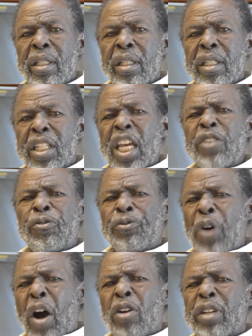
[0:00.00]
They
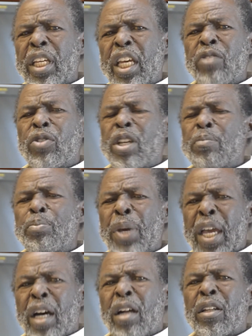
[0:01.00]
fought and
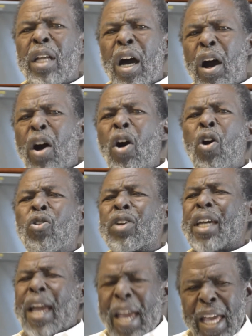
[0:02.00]
rebelled all
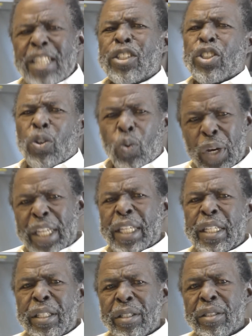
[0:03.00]
kinds of
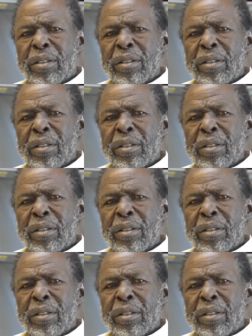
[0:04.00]
ways.